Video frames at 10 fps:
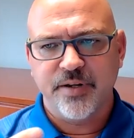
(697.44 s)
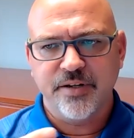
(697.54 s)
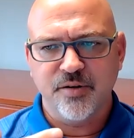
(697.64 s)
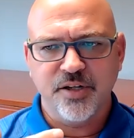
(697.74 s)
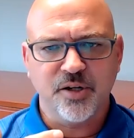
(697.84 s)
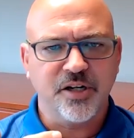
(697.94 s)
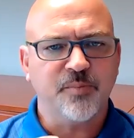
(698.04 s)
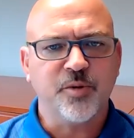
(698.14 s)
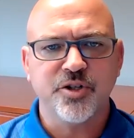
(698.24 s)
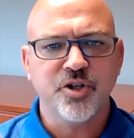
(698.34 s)
you're going
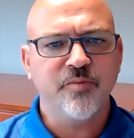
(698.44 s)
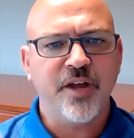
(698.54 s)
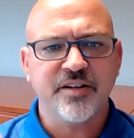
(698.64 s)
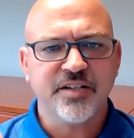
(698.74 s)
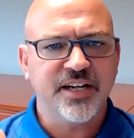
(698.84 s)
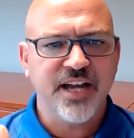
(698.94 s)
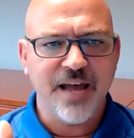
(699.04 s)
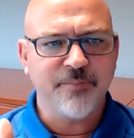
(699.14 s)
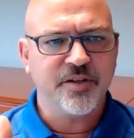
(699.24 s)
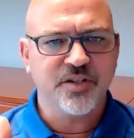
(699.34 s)
to presume that it's going to
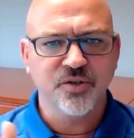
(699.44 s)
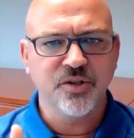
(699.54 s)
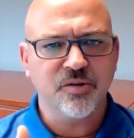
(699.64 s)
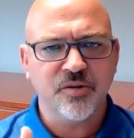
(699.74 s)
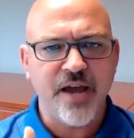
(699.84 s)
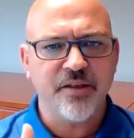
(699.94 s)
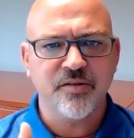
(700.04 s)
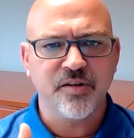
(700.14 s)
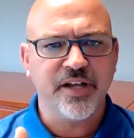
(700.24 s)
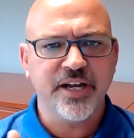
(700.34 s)
happen sooner
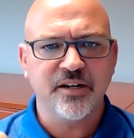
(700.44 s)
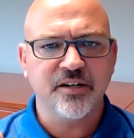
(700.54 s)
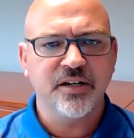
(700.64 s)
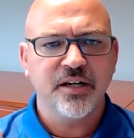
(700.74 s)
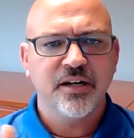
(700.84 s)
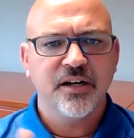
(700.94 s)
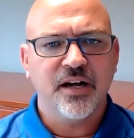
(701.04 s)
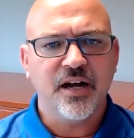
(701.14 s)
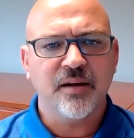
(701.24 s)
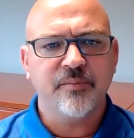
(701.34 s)
rather than later,
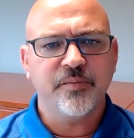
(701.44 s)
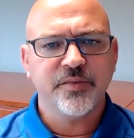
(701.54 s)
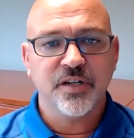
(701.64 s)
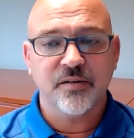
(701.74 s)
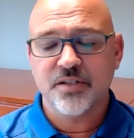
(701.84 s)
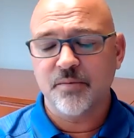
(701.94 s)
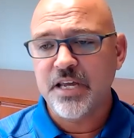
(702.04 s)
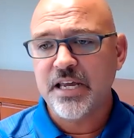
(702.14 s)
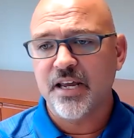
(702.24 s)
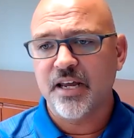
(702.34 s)
to
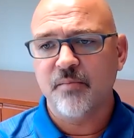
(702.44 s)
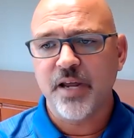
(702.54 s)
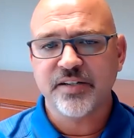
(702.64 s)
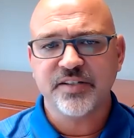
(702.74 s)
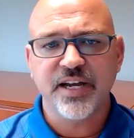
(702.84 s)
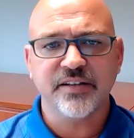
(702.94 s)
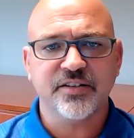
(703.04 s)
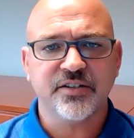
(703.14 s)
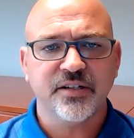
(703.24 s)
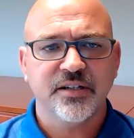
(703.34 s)
me, it makes
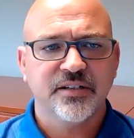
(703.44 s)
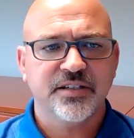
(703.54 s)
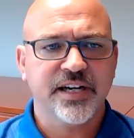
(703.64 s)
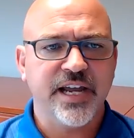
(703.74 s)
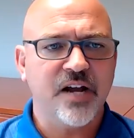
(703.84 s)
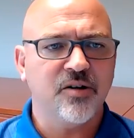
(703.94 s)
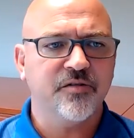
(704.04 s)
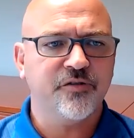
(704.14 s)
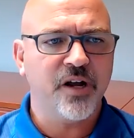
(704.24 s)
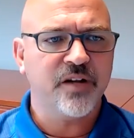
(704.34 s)
sense to get out
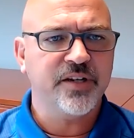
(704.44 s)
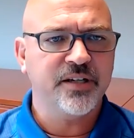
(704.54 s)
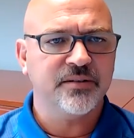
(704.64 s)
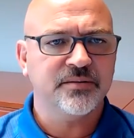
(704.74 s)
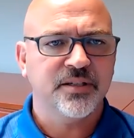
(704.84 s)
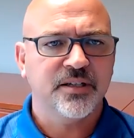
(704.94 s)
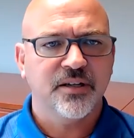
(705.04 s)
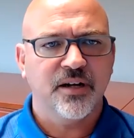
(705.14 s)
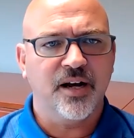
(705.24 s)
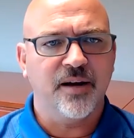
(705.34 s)
in front of it.
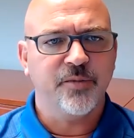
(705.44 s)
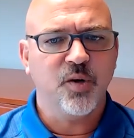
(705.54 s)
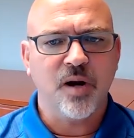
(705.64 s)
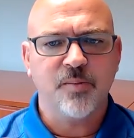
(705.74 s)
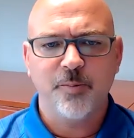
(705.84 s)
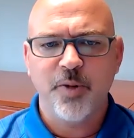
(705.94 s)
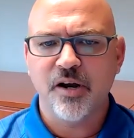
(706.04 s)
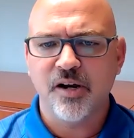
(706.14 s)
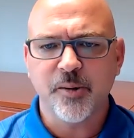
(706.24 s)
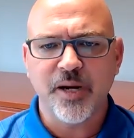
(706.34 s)
You are
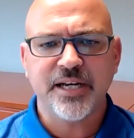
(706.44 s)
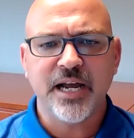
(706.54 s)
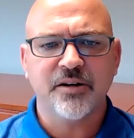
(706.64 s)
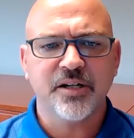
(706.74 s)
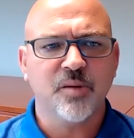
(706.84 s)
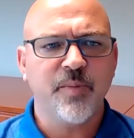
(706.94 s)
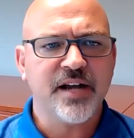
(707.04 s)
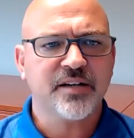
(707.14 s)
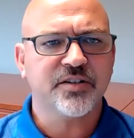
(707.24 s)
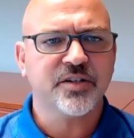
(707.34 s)
preparing right now to go
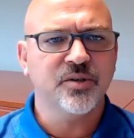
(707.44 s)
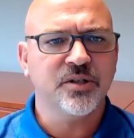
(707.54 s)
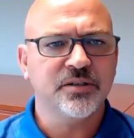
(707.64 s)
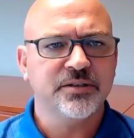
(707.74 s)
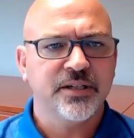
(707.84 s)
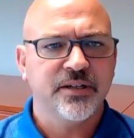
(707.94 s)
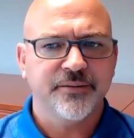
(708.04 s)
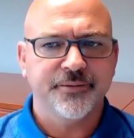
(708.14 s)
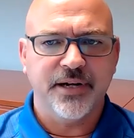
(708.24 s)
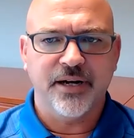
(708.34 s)
back to school.
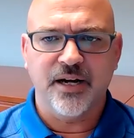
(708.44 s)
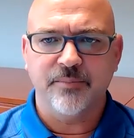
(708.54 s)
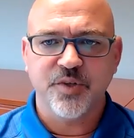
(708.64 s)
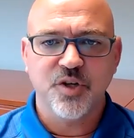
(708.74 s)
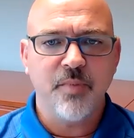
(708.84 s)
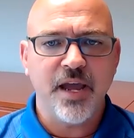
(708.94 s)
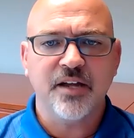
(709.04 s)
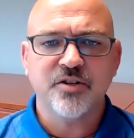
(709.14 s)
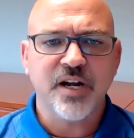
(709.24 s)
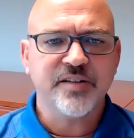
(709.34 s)
You may
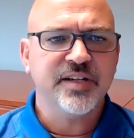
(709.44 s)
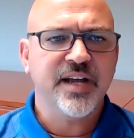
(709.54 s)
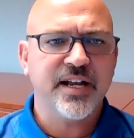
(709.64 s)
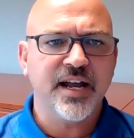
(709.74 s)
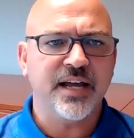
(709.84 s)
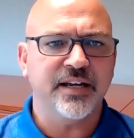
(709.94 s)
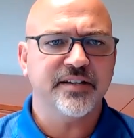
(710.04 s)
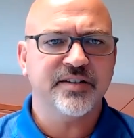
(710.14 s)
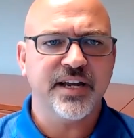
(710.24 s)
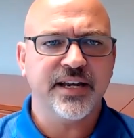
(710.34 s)
address it head on
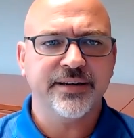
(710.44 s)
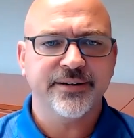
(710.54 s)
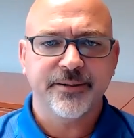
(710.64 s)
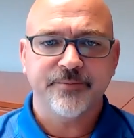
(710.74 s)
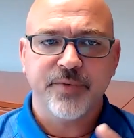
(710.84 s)
and say,